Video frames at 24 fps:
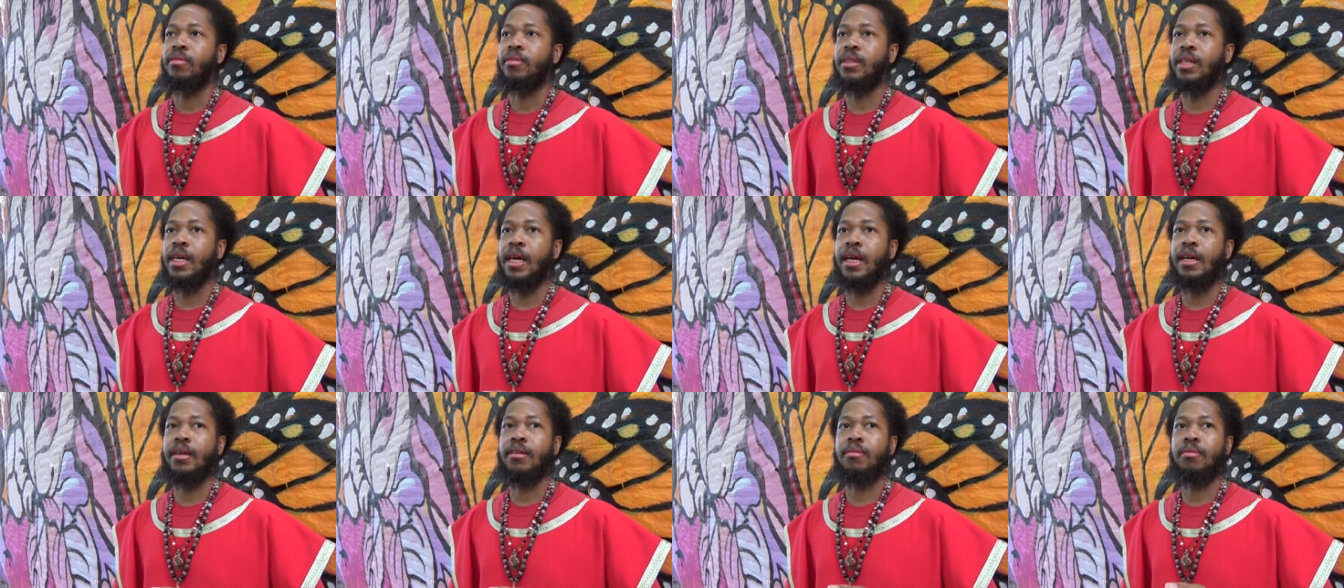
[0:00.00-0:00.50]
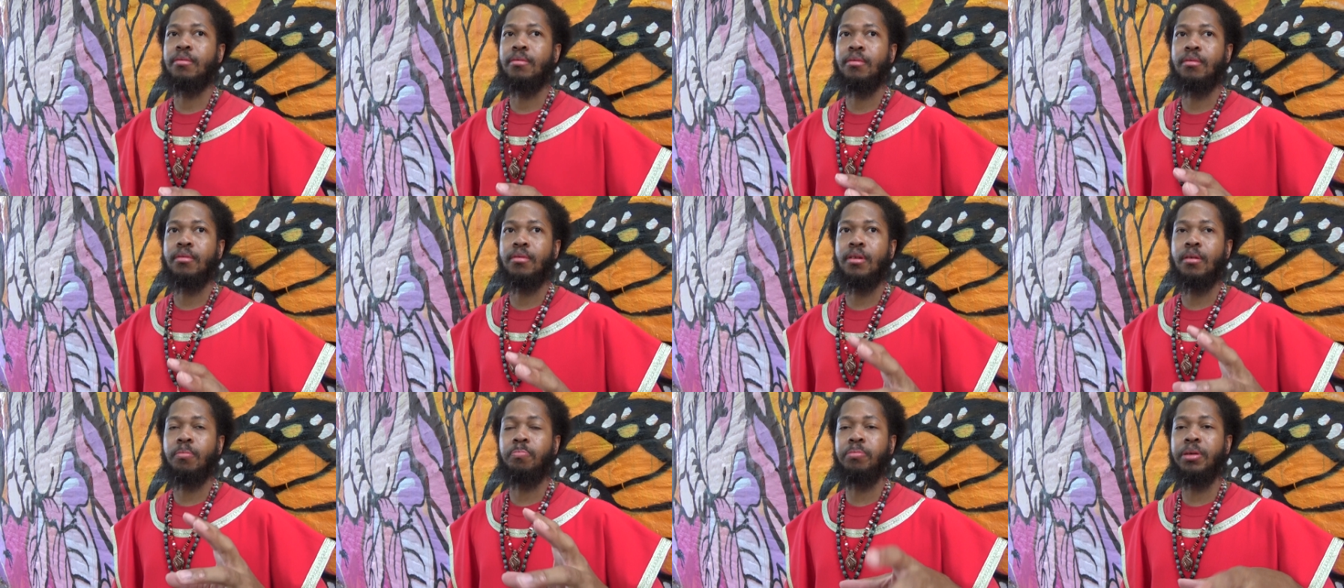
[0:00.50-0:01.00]
that
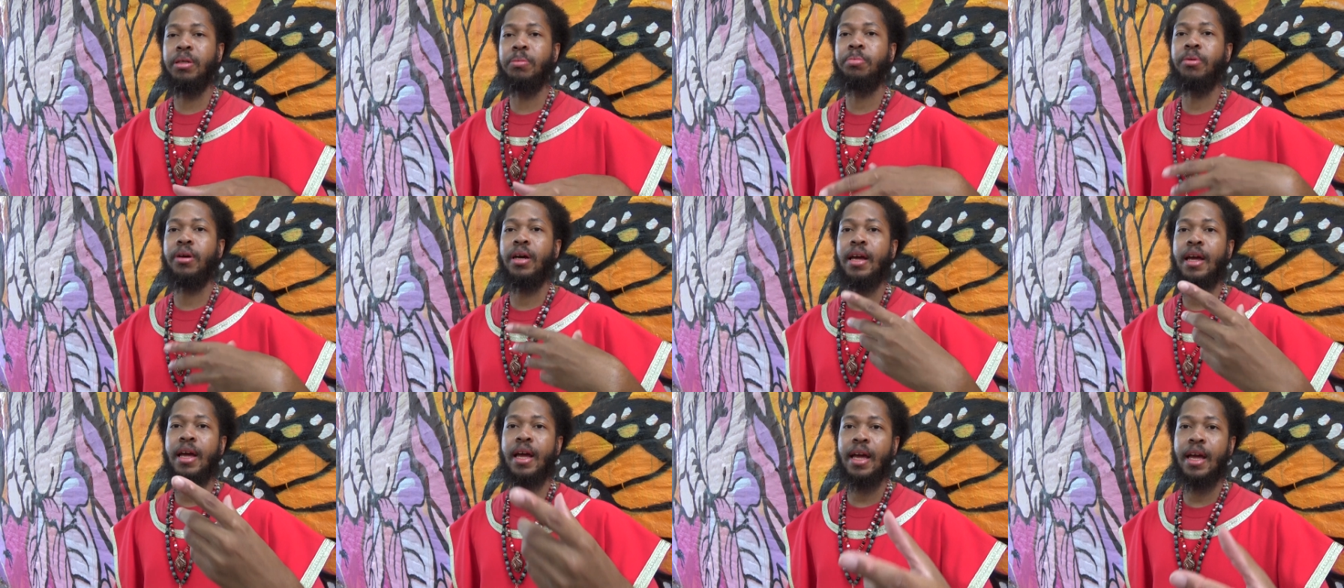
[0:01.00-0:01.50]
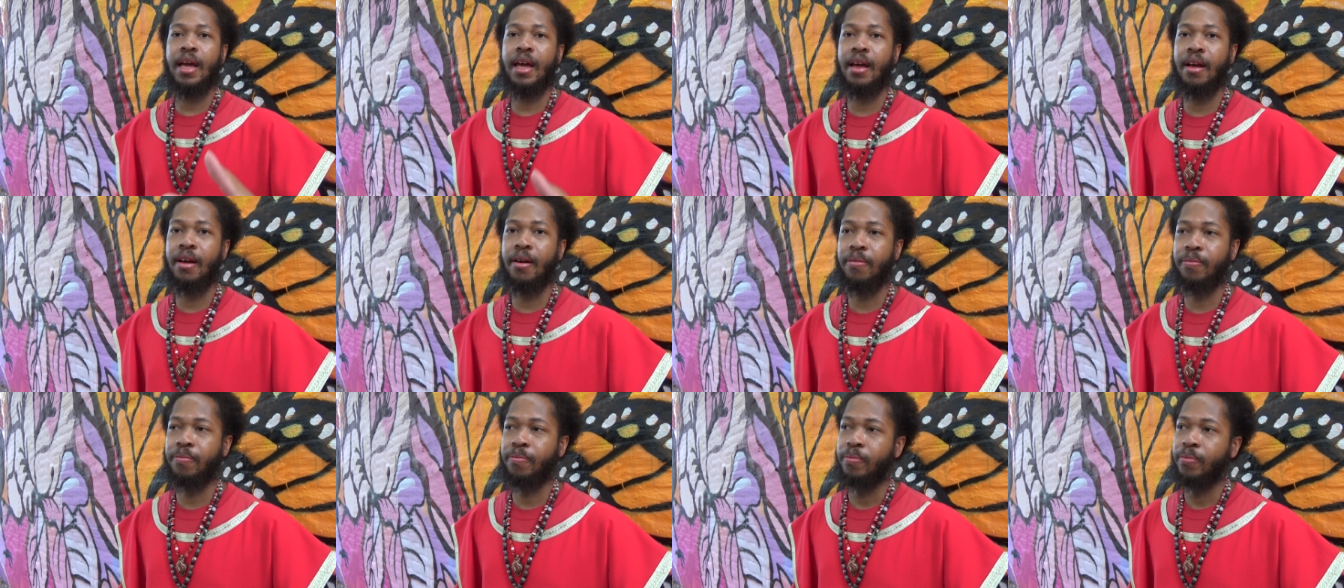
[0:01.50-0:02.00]
the people
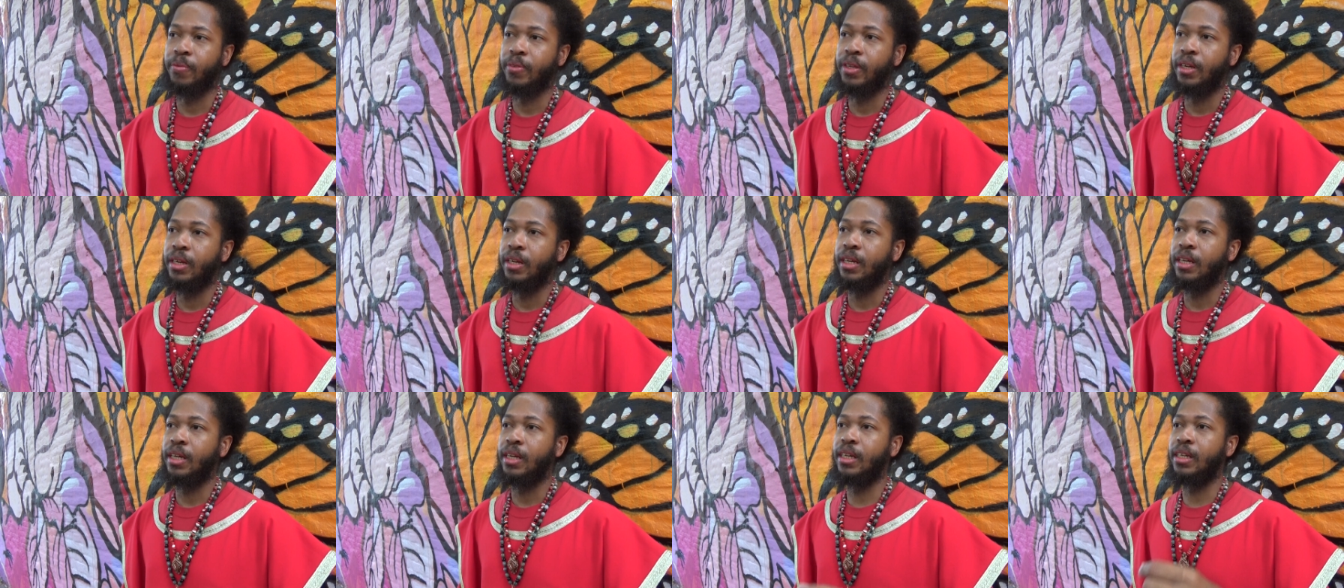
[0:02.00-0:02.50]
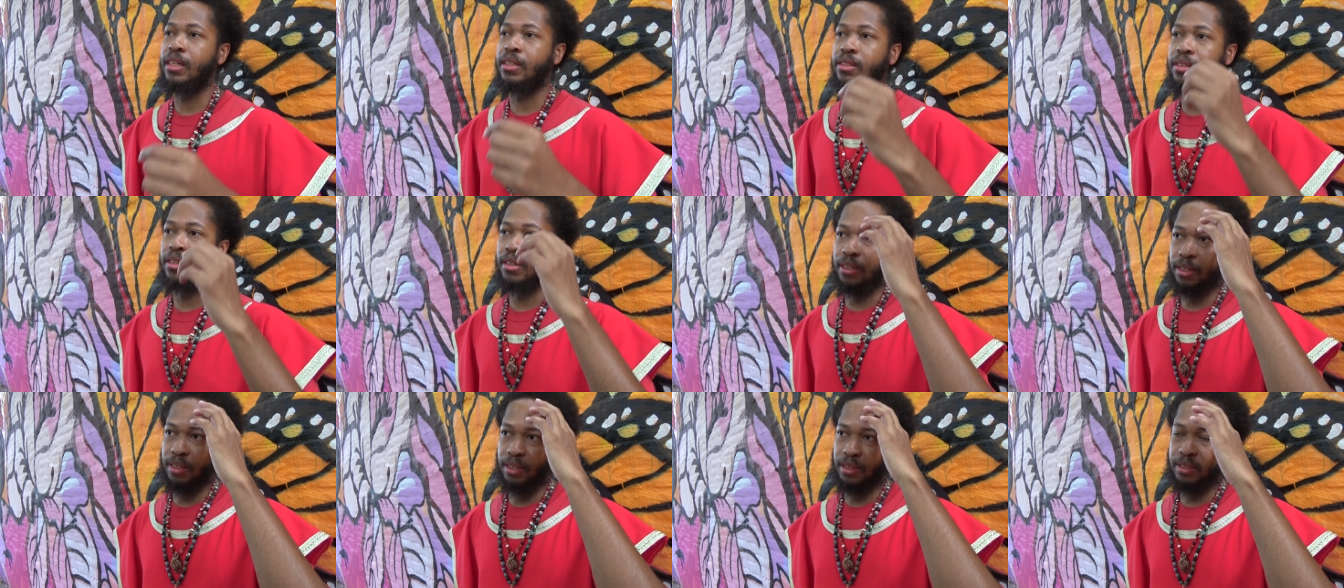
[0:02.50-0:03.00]
have is
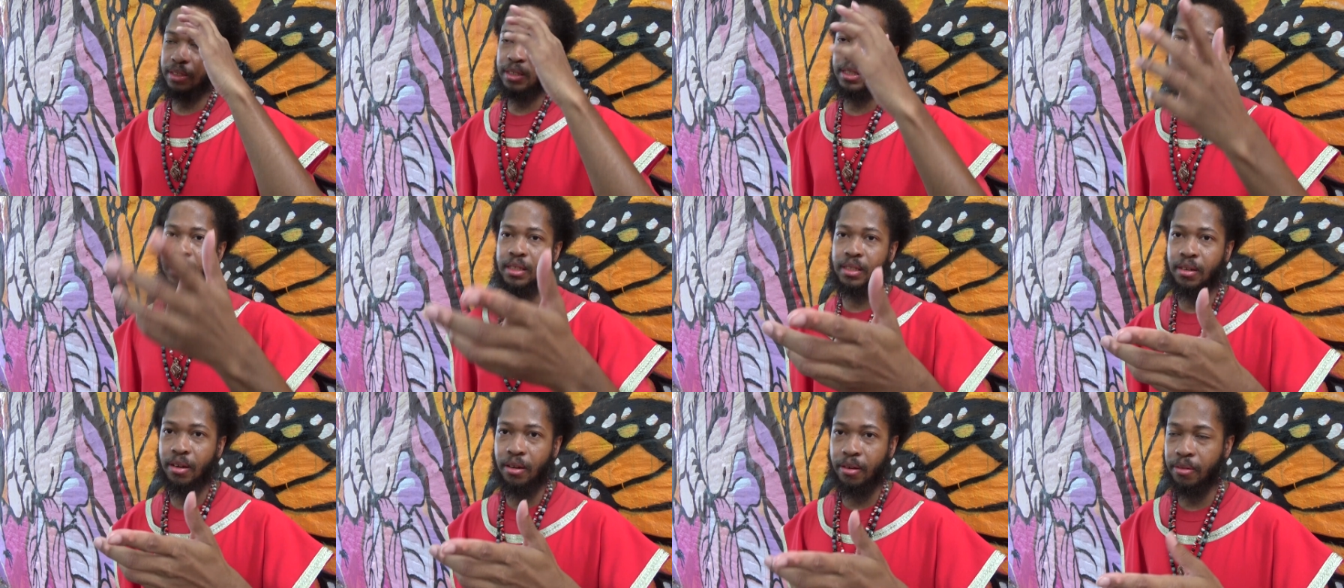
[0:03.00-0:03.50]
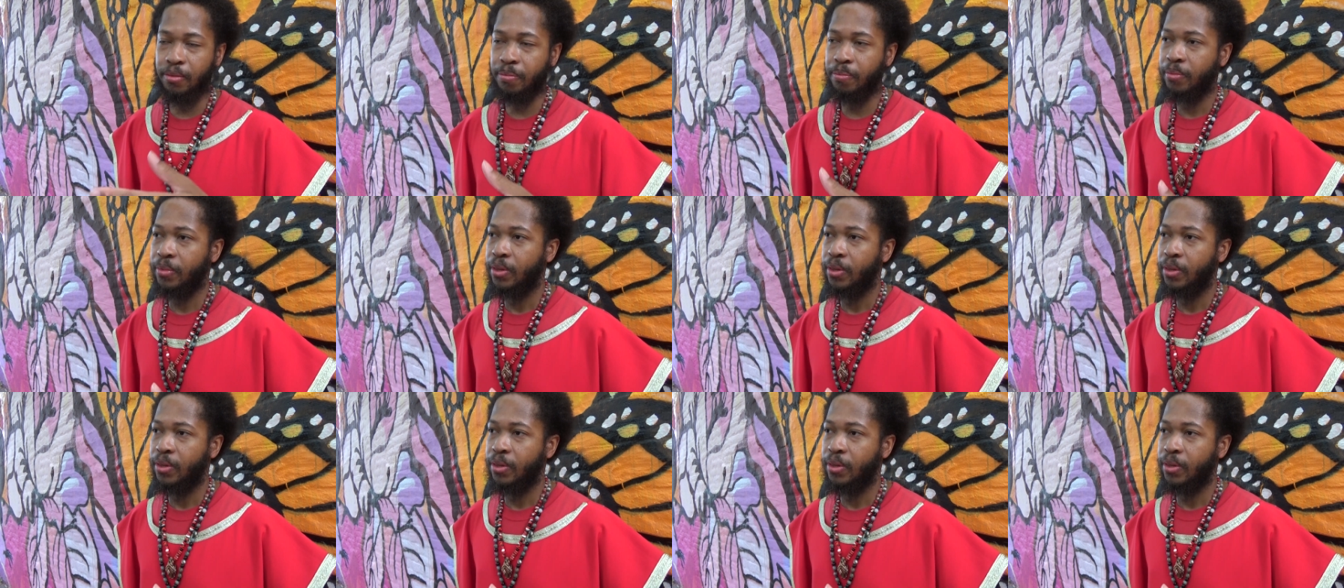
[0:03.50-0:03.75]
uh, TikTok,